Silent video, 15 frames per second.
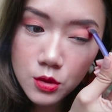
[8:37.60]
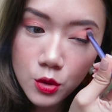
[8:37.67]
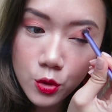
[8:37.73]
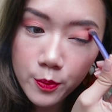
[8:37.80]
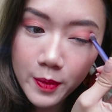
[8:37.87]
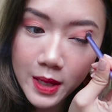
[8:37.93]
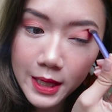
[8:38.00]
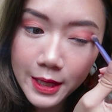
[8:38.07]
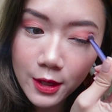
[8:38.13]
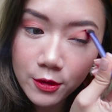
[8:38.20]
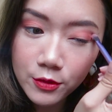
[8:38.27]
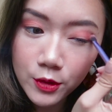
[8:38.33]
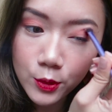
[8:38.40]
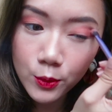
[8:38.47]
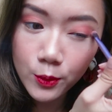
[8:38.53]
So many
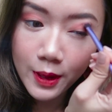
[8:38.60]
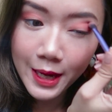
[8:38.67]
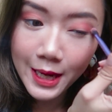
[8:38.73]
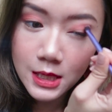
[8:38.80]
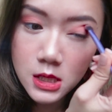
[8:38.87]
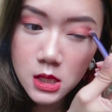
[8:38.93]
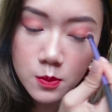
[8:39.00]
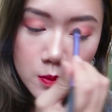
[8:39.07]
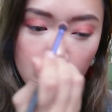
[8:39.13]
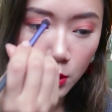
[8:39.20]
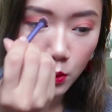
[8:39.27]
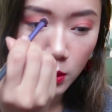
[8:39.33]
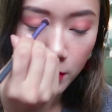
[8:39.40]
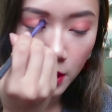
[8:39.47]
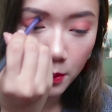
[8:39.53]
of you ask me
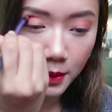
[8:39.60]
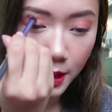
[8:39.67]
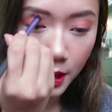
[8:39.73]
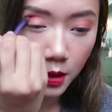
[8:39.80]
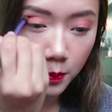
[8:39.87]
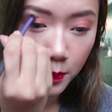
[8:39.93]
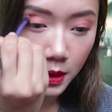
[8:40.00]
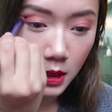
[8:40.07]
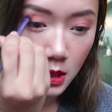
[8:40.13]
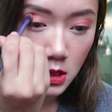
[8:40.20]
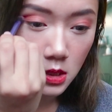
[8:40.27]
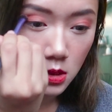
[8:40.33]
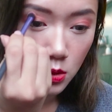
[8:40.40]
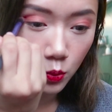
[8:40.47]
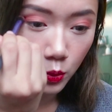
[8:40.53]
what my makeup
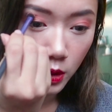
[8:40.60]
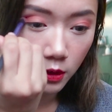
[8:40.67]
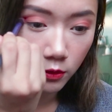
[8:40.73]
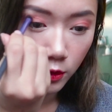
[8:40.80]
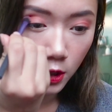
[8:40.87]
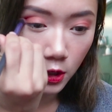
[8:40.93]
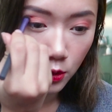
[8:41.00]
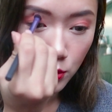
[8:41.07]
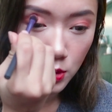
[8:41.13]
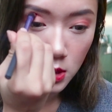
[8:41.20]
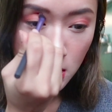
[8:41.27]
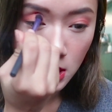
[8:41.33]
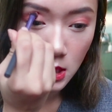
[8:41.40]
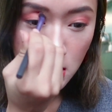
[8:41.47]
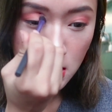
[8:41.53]
is whenever I use
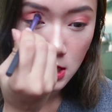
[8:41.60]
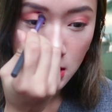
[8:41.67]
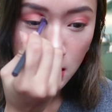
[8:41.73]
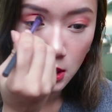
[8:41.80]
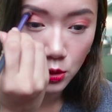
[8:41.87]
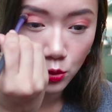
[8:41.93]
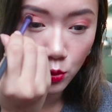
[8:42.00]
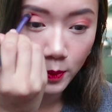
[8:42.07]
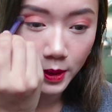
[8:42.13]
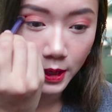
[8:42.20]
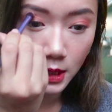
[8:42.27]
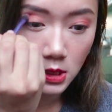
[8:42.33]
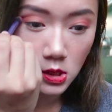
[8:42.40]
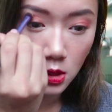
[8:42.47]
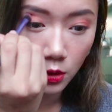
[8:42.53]
this, and I do my
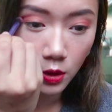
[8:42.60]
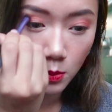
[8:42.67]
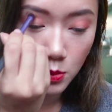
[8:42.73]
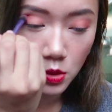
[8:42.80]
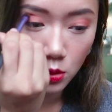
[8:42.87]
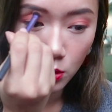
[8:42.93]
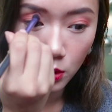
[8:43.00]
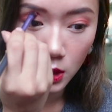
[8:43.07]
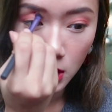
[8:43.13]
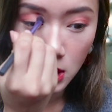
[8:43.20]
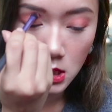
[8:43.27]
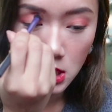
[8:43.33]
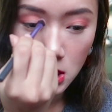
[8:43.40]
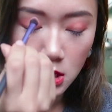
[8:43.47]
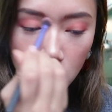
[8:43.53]
Instagram
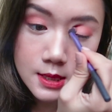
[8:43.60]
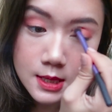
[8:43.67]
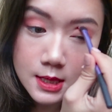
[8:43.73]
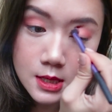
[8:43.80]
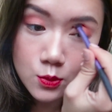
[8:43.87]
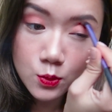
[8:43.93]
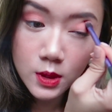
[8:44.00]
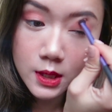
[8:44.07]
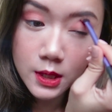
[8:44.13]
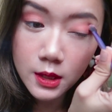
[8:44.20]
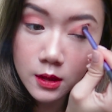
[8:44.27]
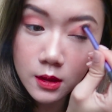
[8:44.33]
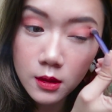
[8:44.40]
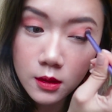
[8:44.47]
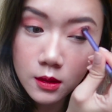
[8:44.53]
stories. This
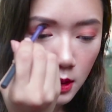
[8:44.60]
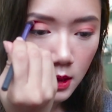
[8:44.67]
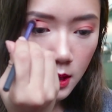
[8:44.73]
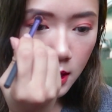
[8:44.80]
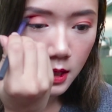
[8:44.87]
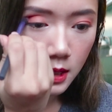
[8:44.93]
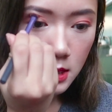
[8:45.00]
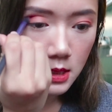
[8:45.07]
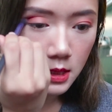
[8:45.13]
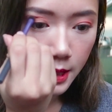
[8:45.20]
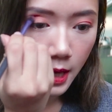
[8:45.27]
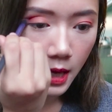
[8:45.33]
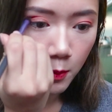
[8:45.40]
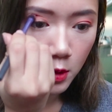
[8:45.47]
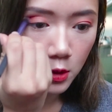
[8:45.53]
one, it's
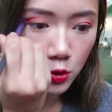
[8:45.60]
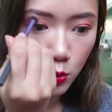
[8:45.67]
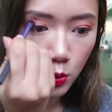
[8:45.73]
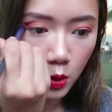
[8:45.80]
Cabbage